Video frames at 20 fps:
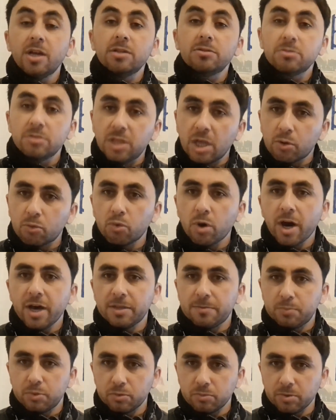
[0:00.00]
the
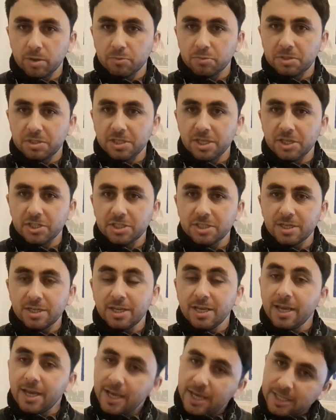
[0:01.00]
right pronunciation.
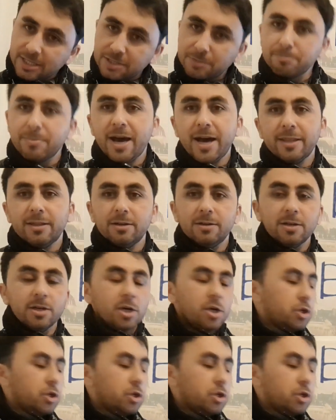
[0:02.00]
It's matter.